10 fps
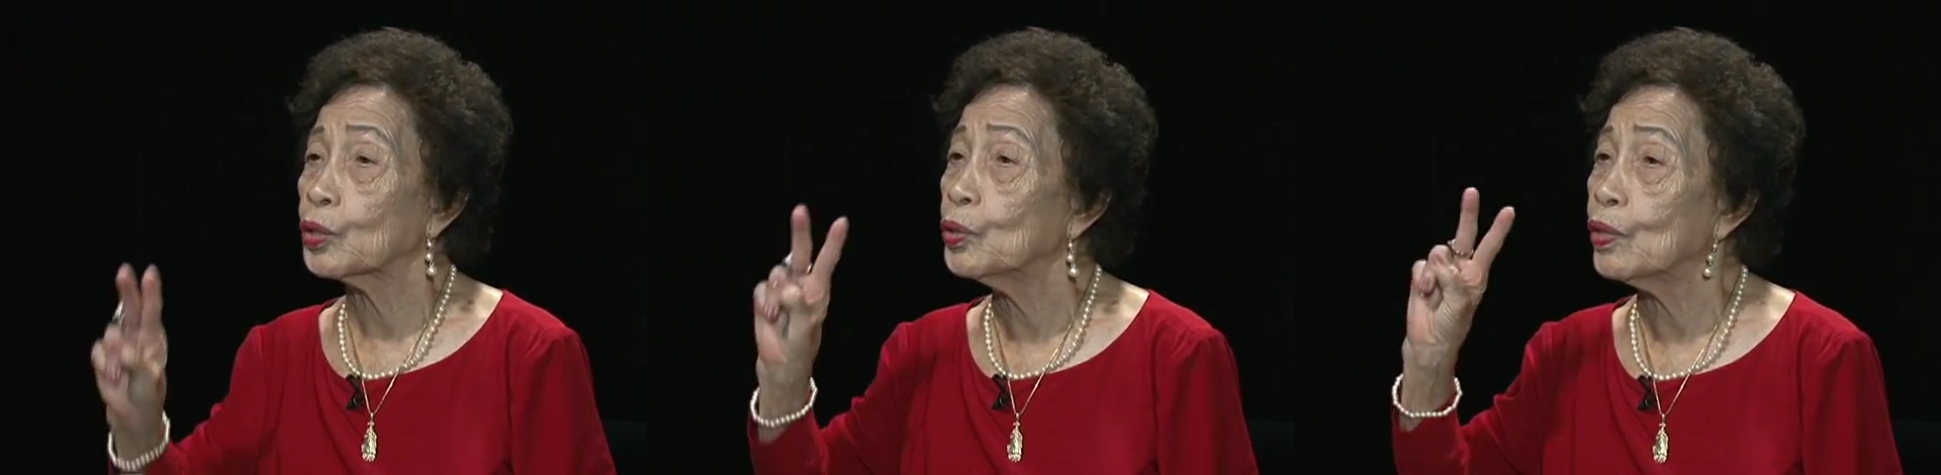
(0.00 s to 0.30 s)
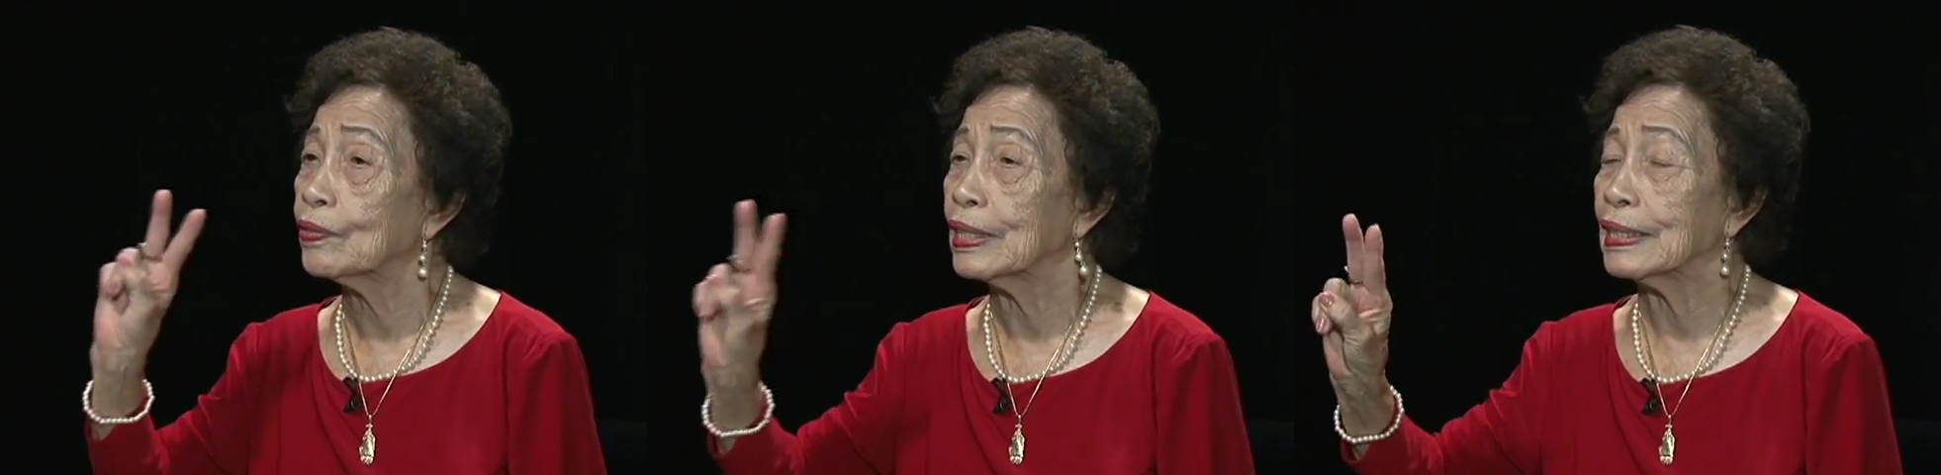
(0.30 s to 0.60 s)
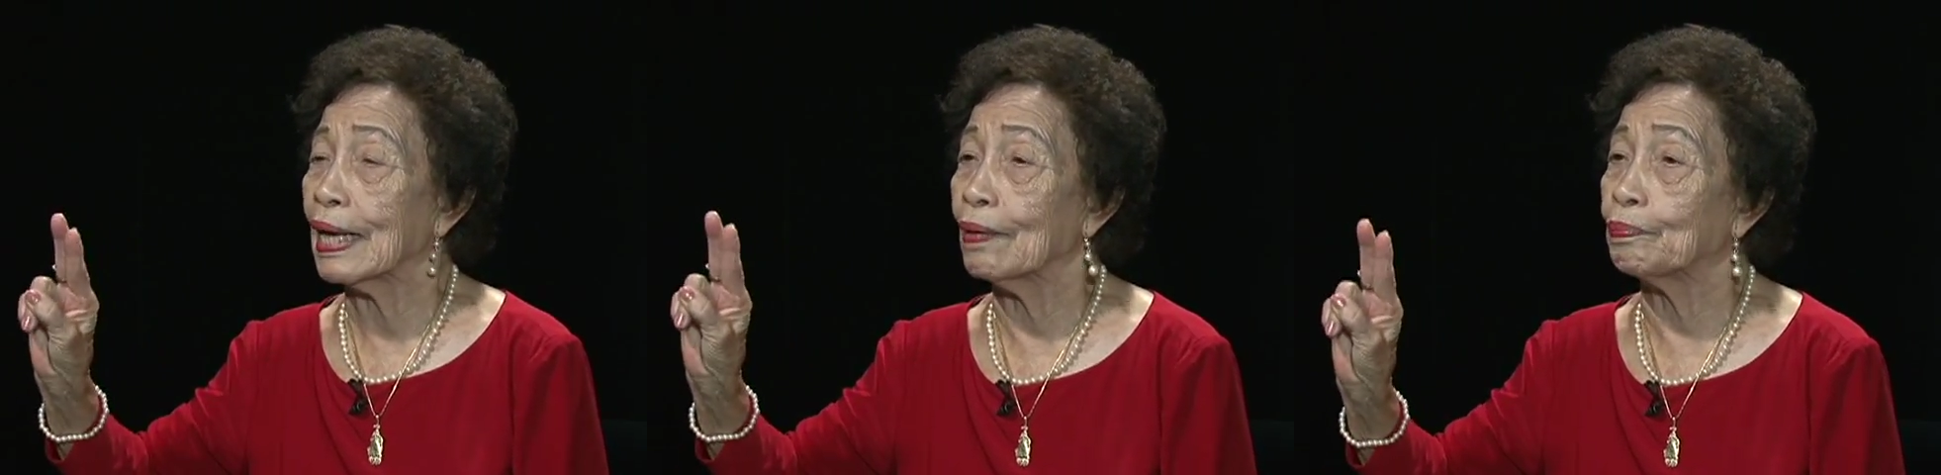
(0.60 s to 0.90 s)
two of the
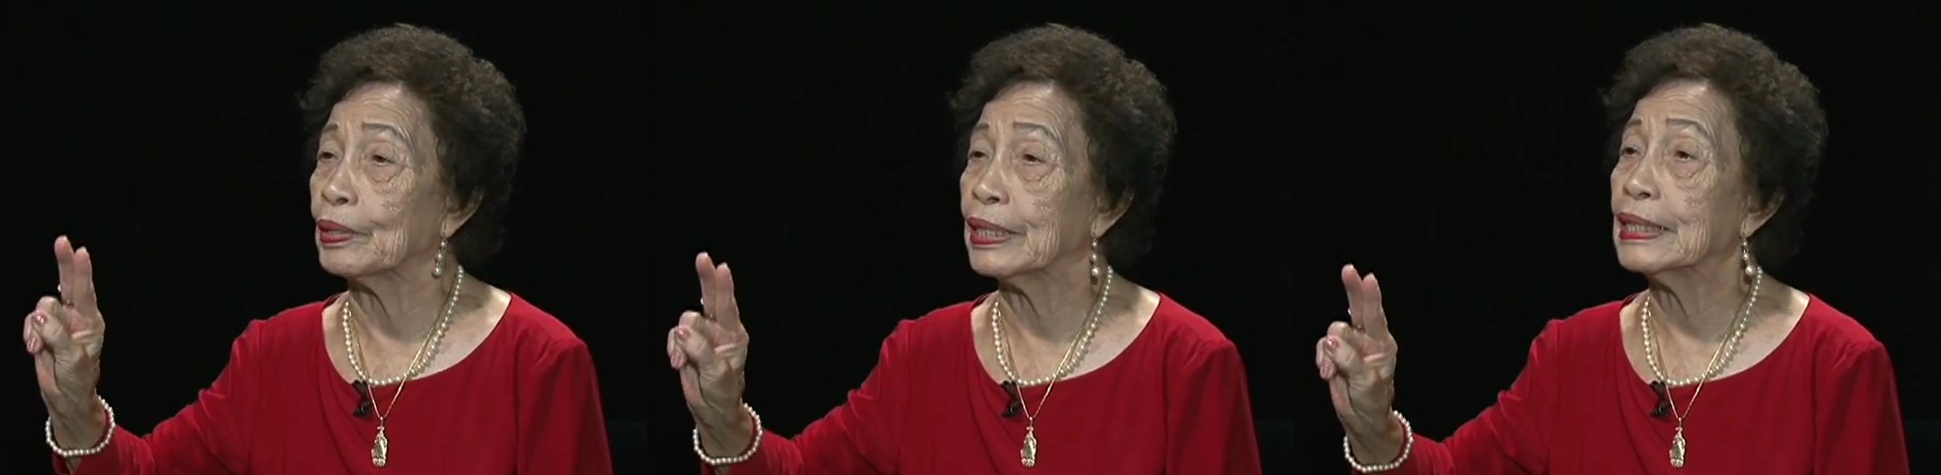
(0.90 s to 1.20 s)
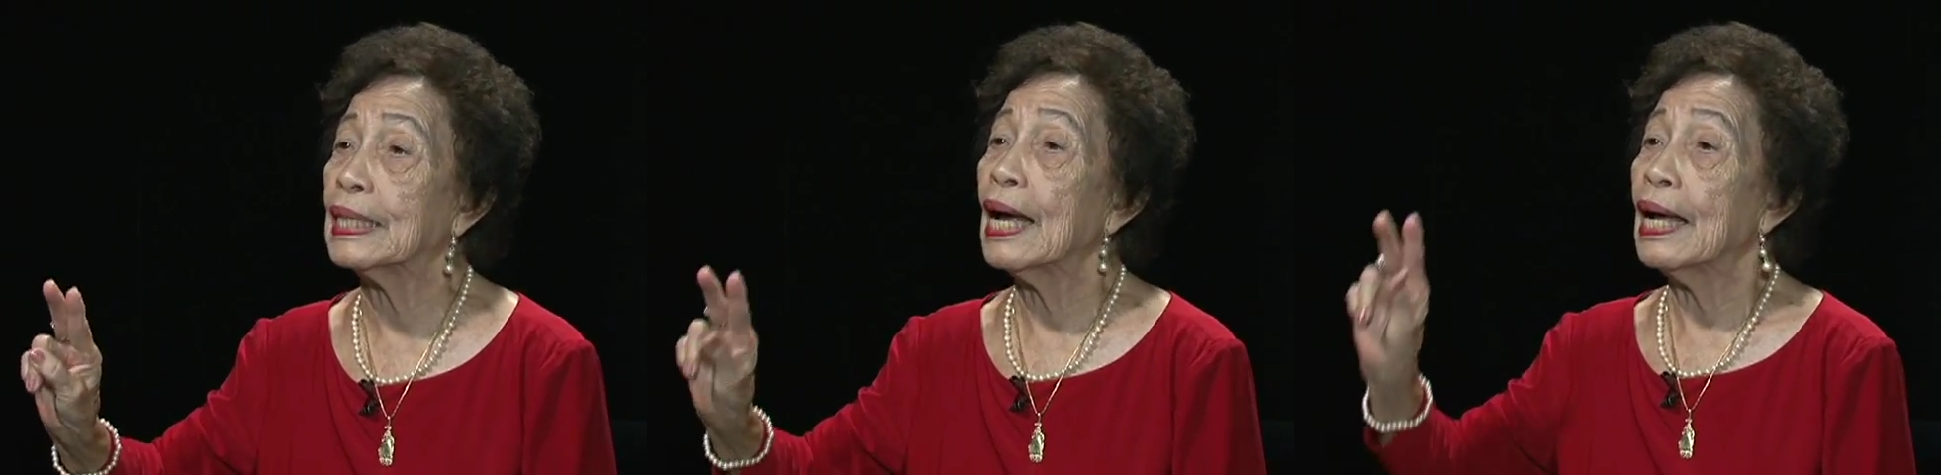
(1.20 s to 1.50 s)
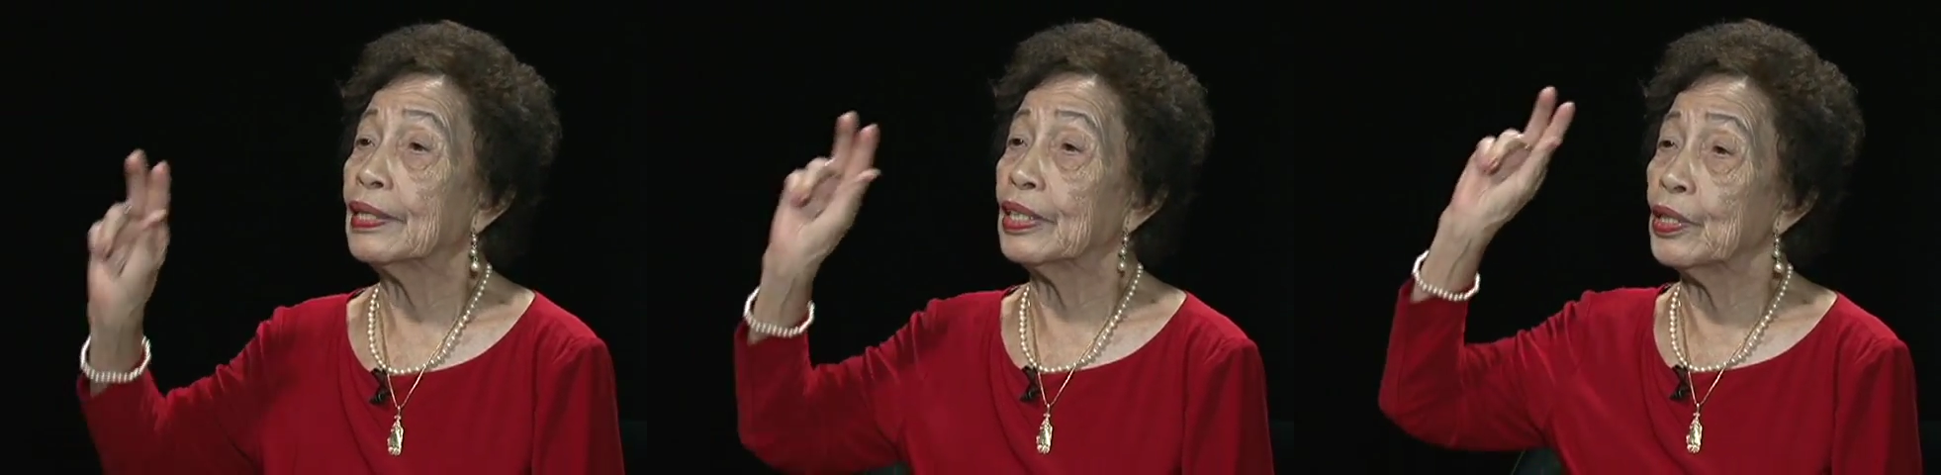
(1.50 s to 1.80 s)
Japanese
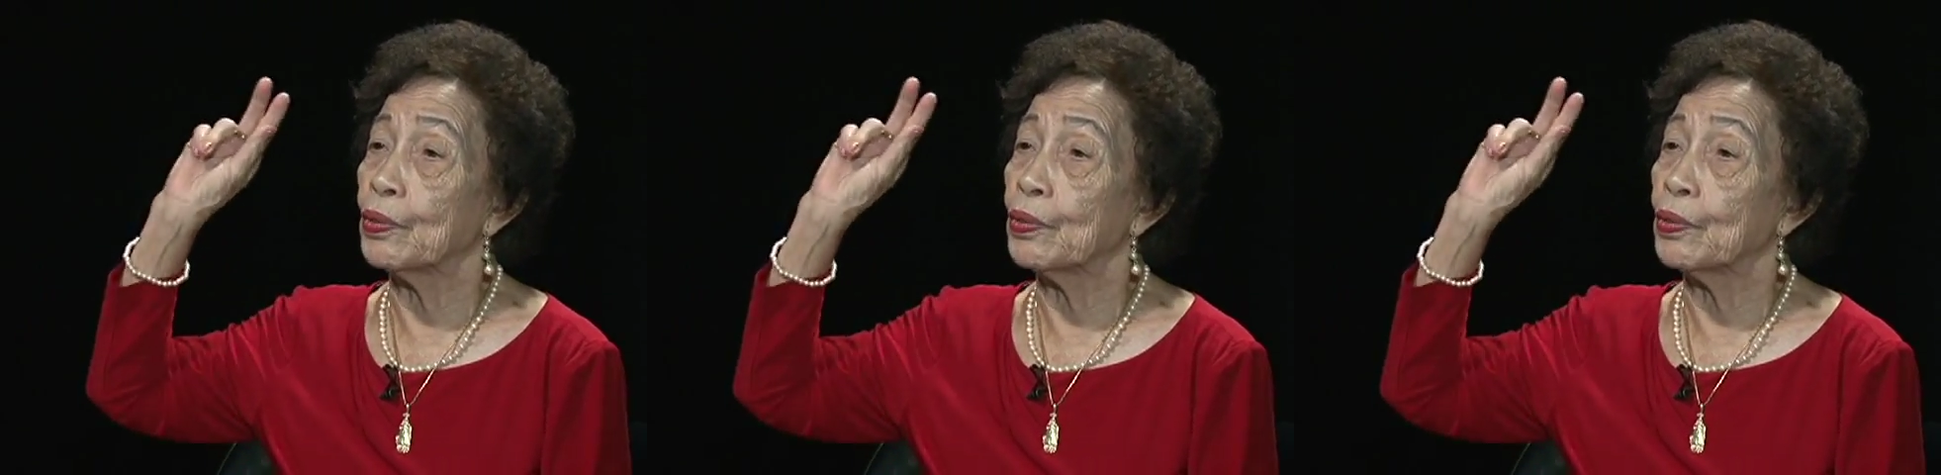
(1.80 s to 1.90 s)
they